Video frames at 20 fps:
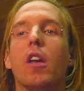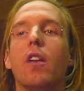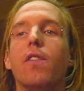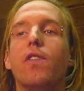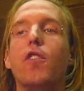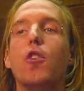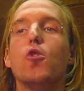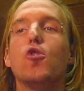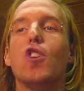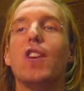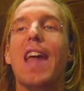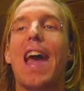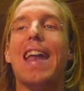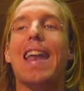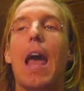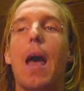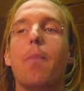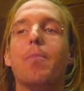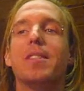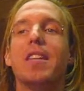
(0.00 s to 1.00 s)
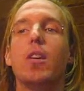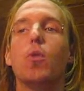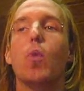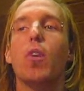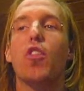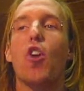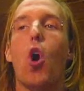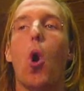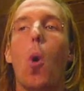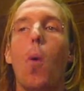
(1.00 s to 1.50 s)
Confusion had emptied
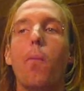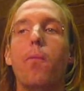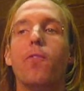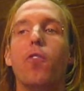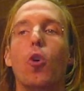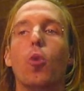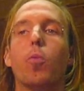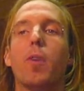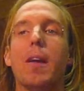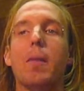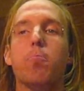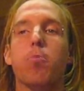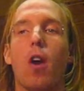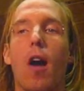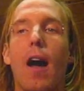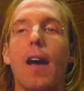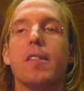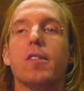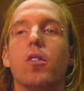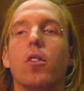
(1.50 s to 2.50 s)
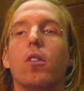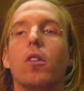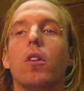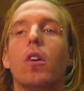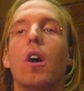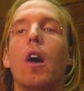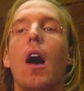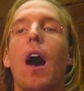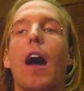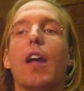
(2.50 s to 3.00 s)
with a hopeful
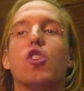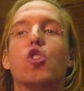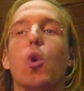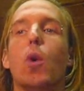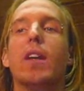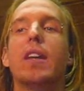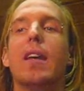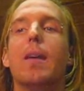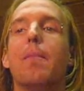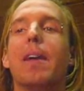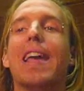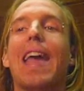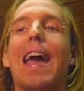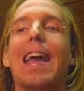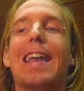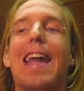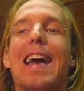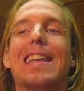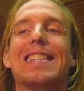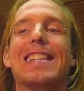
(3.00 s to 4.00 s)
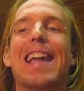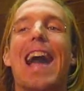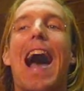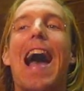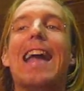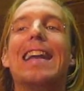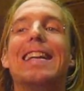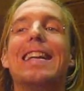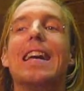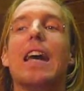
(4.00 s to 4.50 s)
reprisal. I joined him again as an
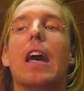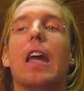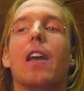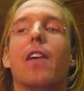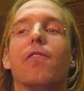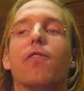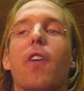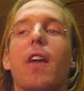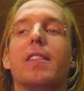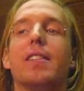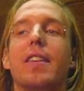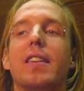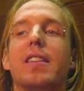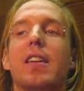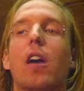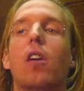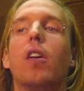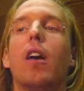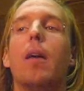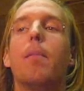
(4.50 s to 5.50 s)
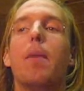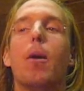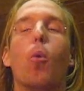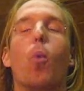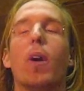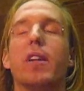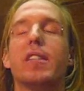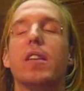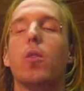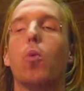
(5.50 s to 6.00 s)
idea and a friend to tell him it
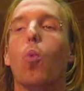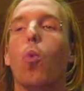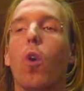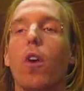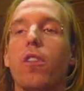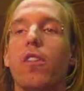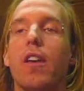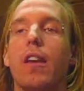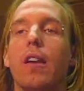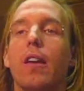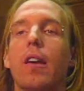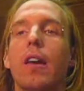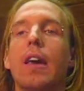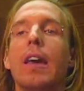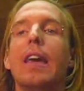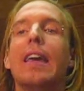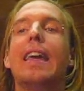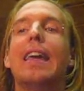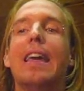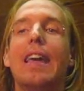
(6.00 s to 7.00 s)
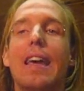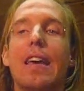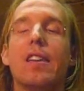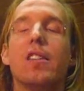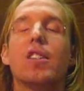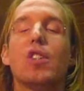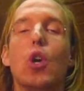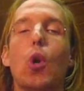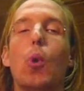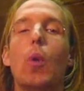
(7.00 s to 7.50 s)
wasn't worth it. He
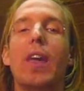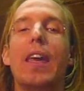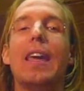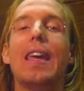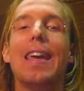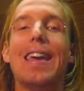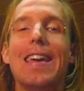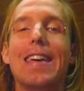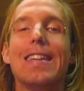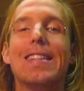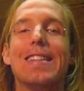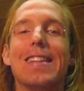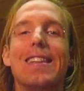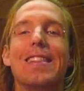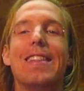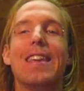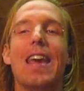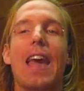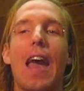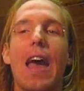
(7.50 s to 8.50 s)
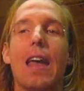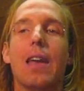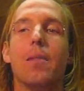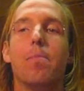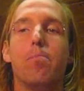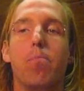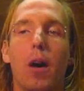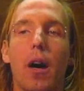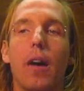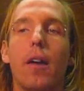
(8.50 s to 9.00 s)
is who he is in the
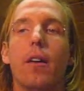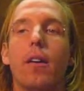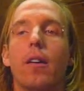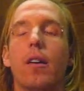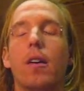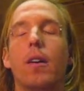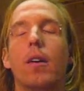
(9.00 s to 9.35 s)
end, but